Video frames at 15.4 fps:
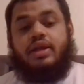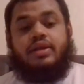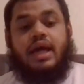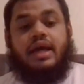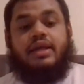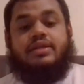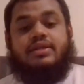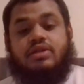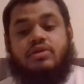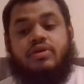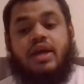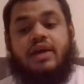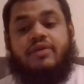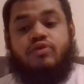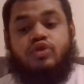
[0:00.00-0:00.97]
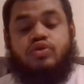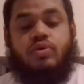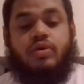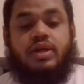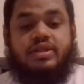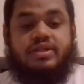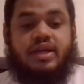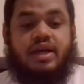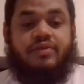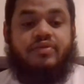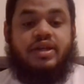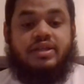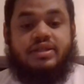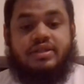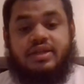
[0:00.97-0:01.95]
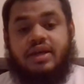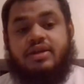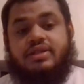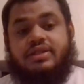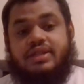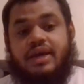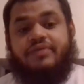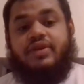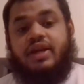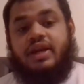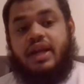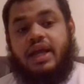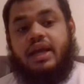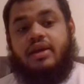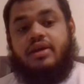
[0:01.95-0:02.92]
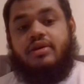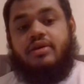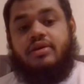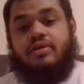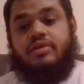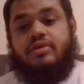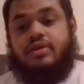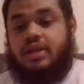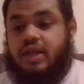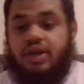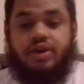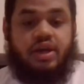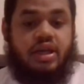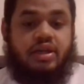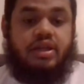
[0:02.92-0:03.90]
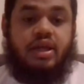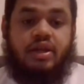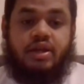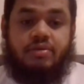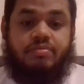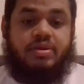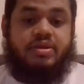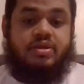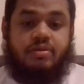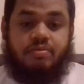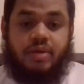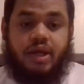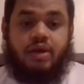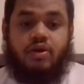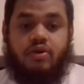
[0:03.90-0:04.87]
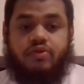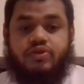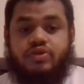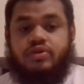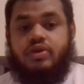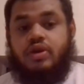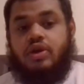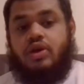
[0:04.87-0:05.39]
that still gave you 27 and 7 and 8 the year he did miss the playoffs.